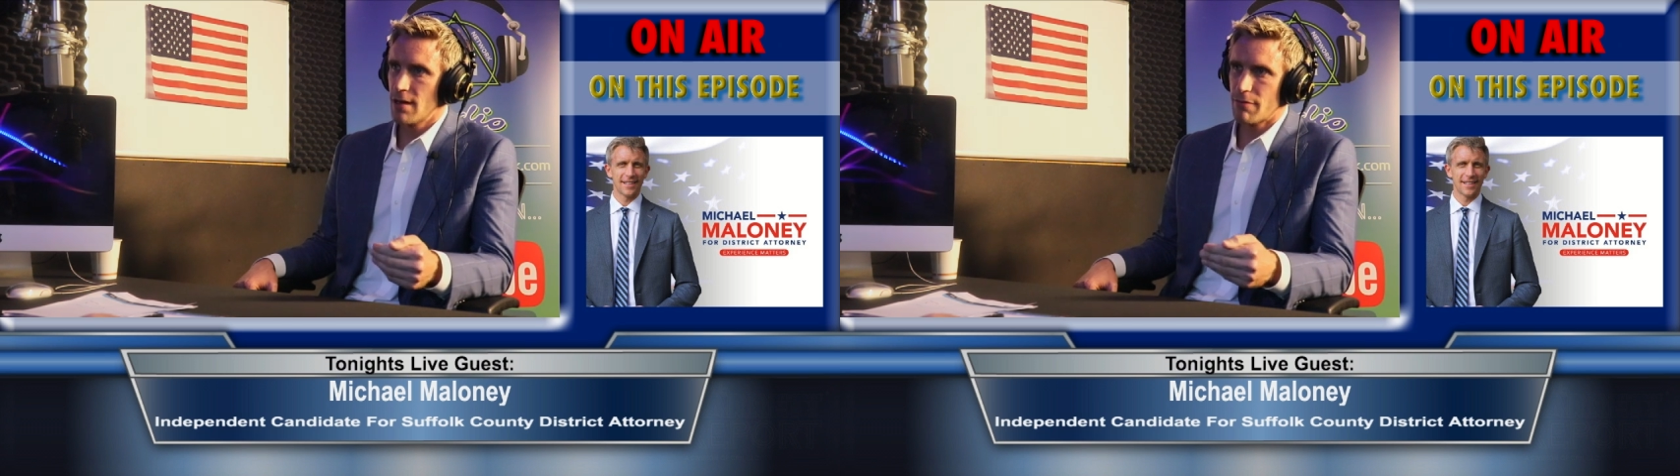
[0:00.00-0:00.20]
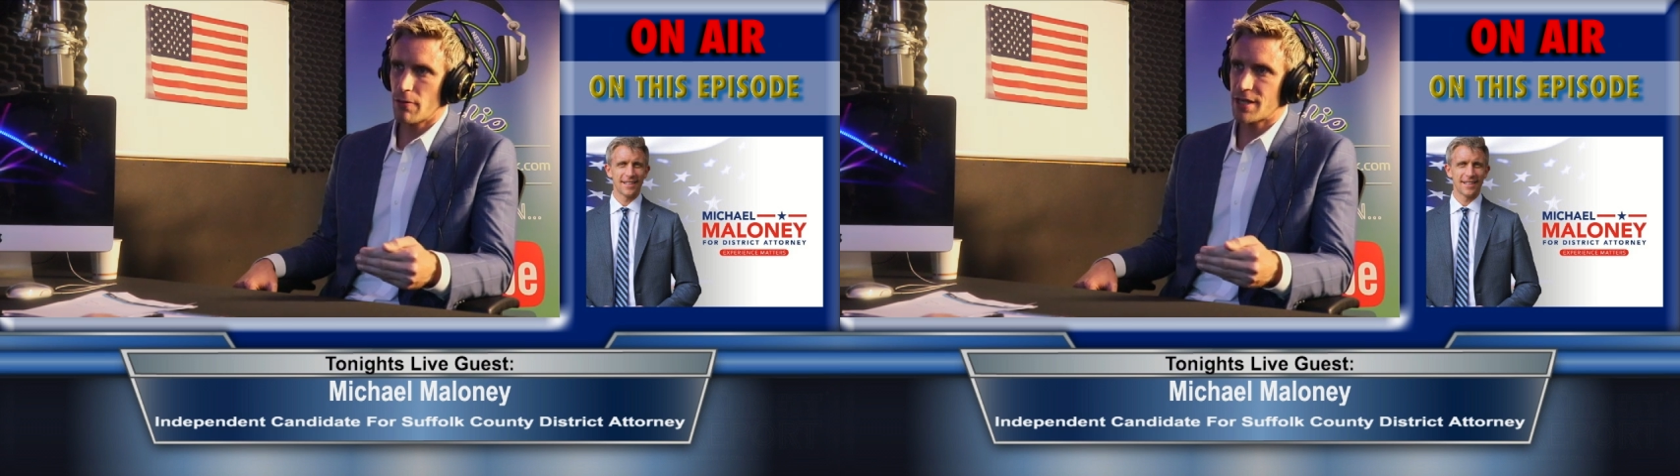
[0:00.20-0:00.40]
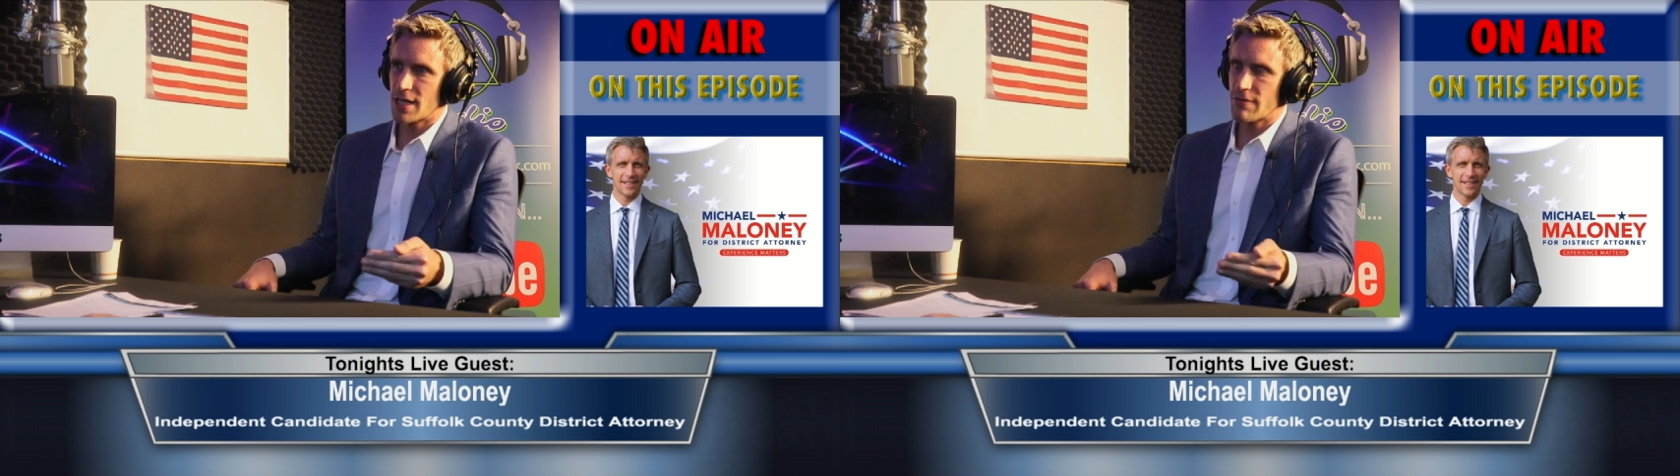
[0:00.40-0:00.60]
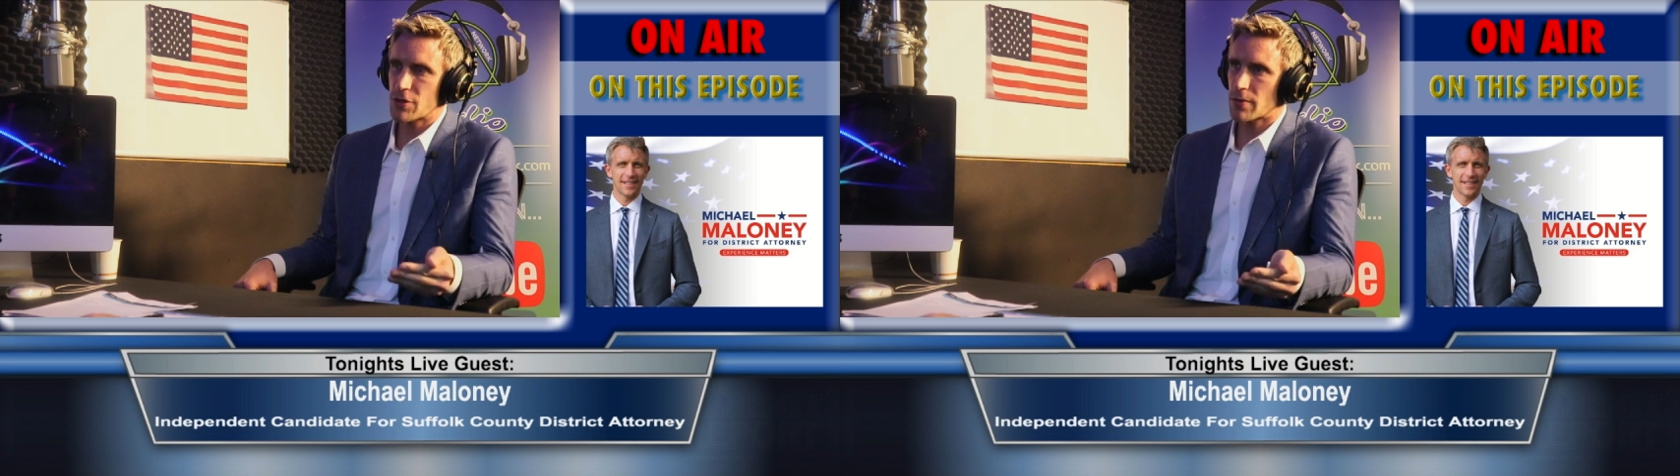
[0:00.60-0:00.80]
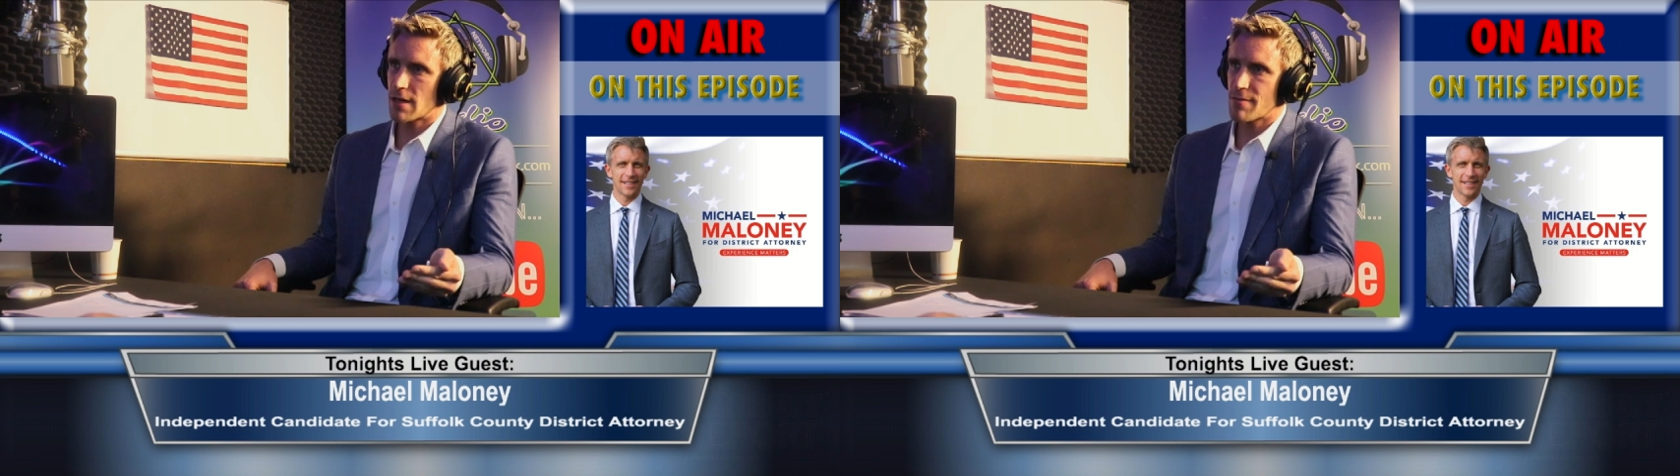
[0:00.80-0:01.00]
But when the
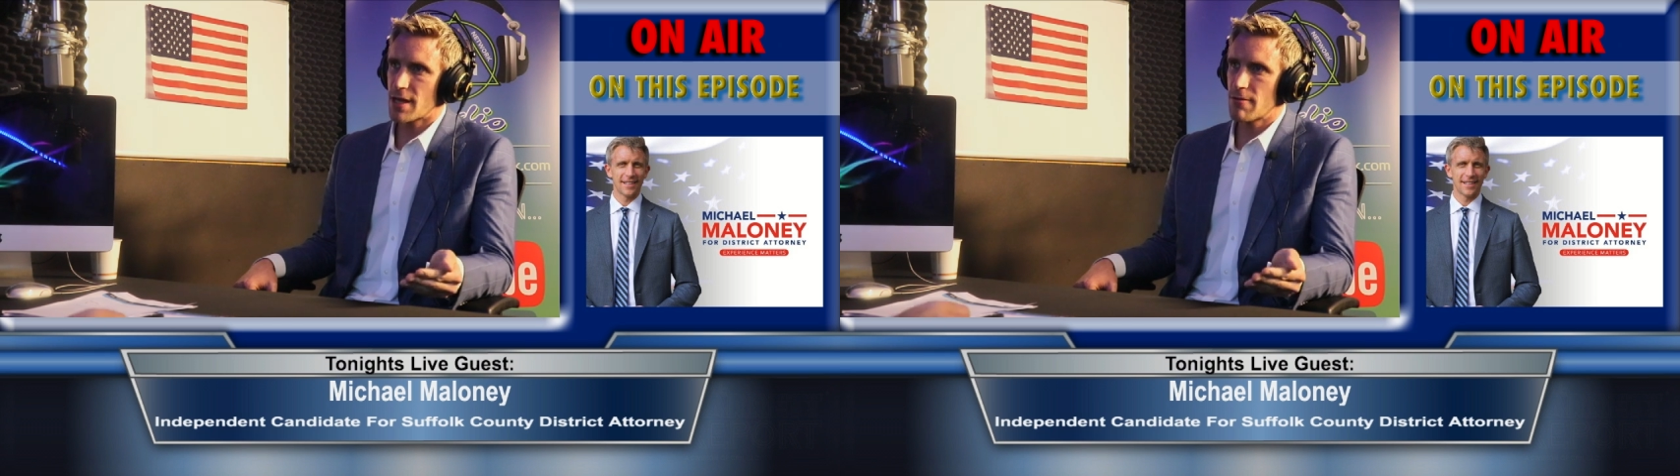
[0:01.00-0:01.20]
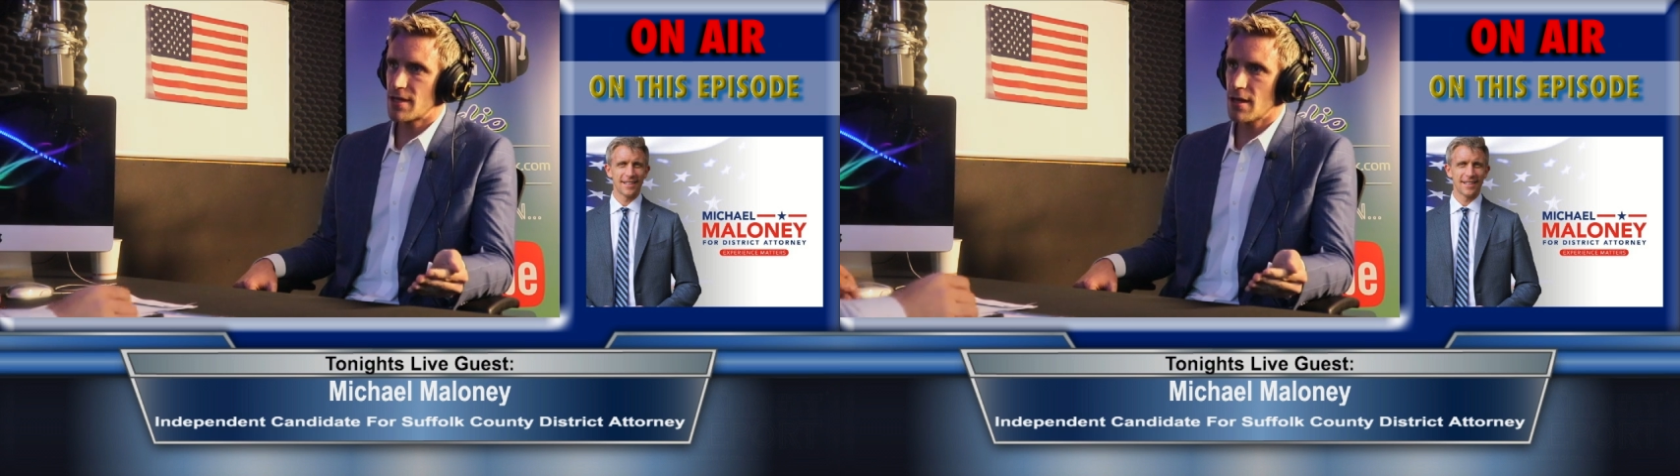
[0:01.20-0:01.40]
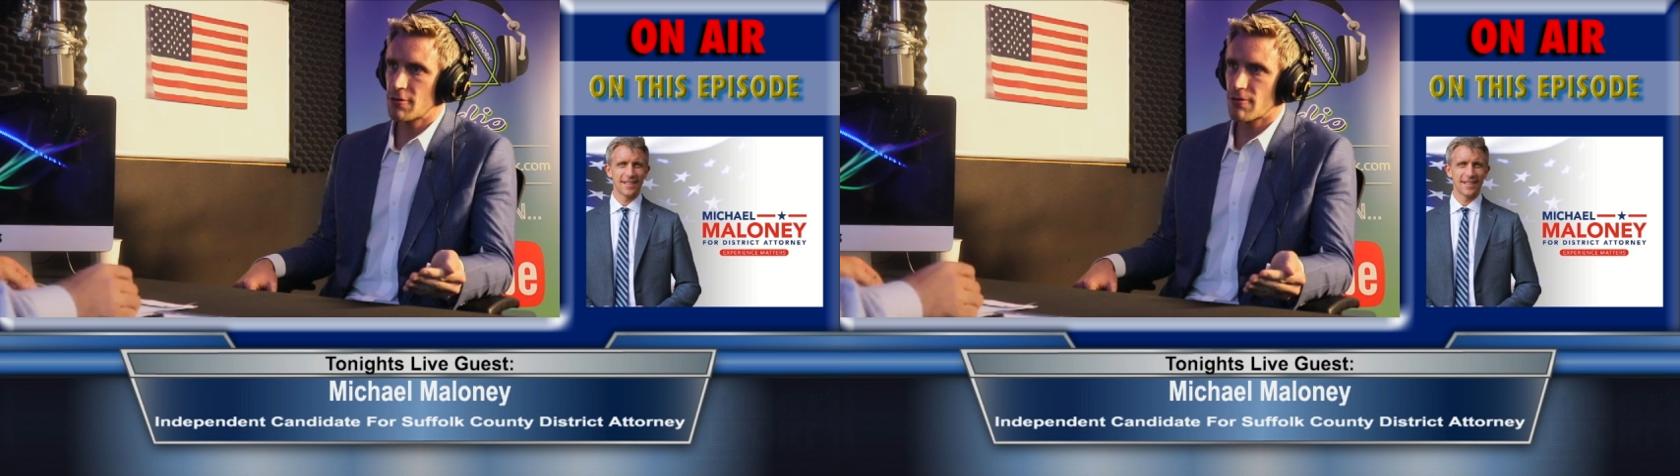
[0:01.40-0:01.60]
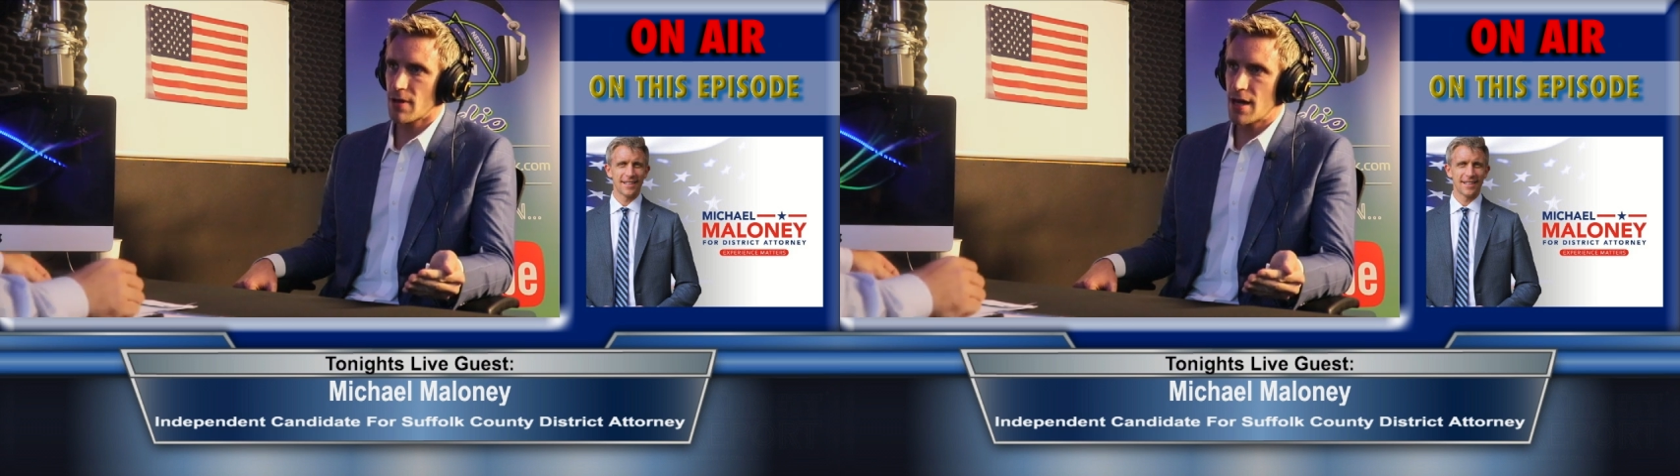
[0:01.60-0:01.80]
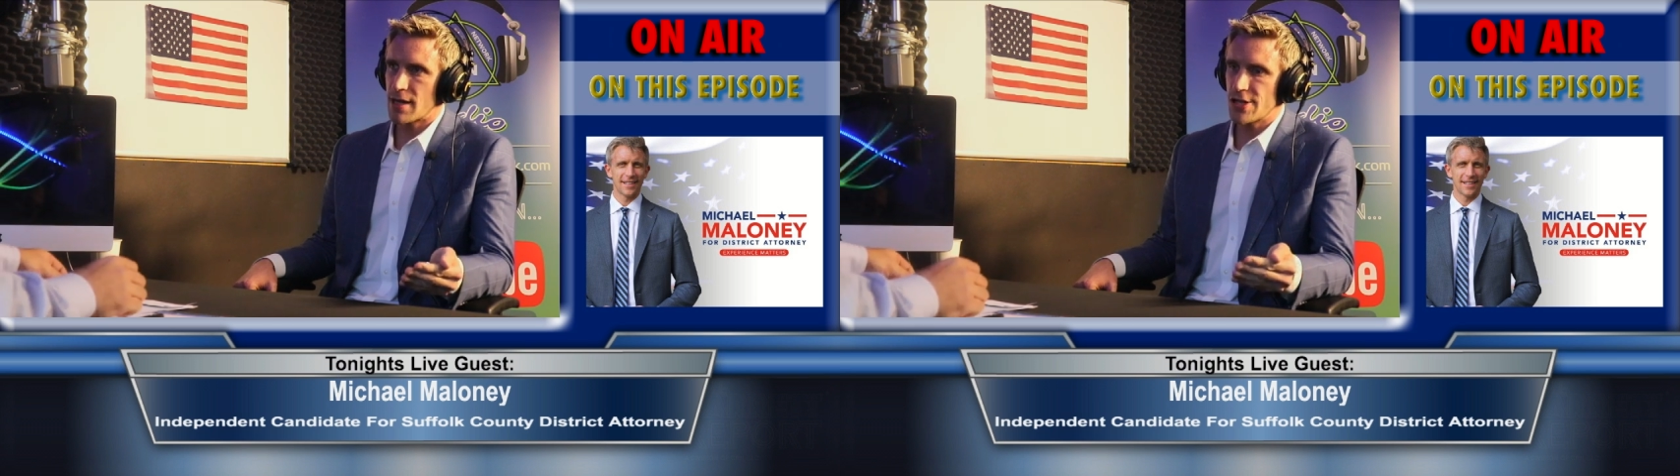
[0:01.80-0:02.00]
individual comes out, the underlying